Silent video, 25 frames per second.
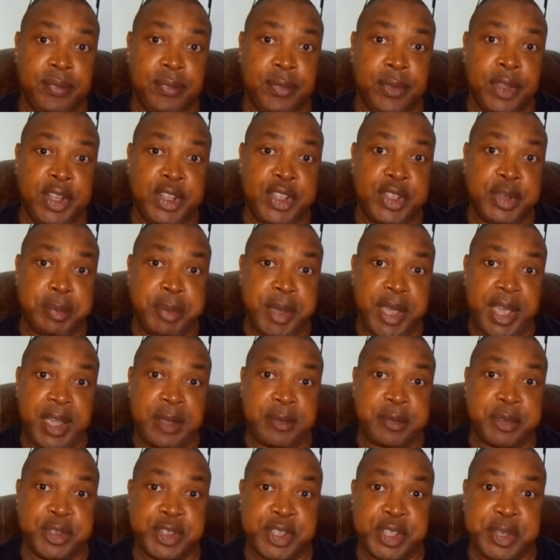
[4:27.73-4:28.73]
to be able
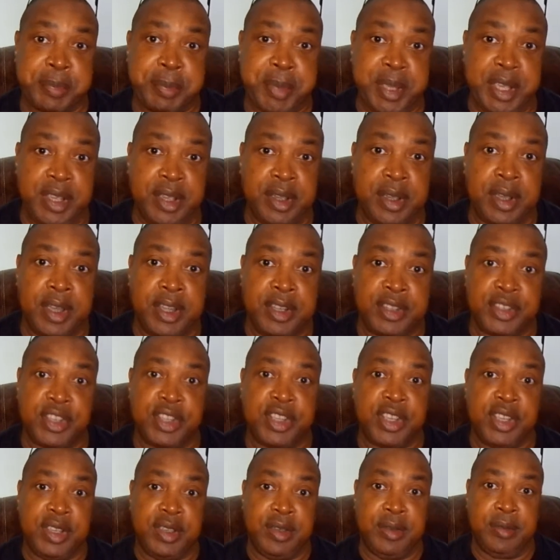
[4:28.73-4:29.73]
to speak to
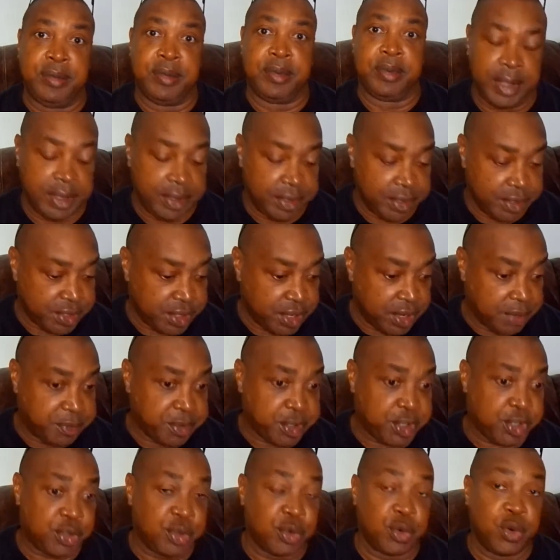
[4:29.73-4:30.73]
Eve? There's another
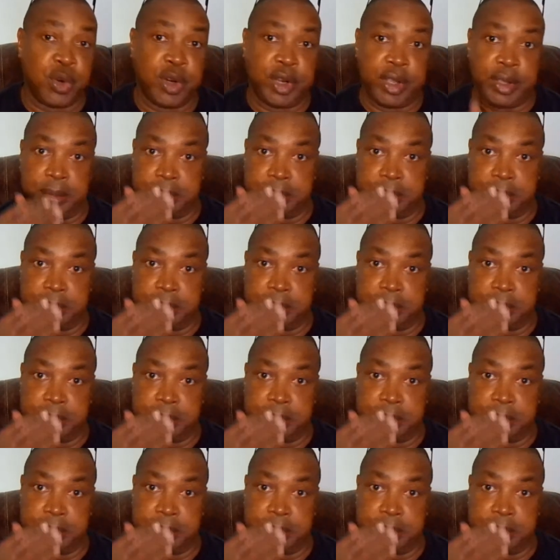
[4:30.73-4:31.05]
story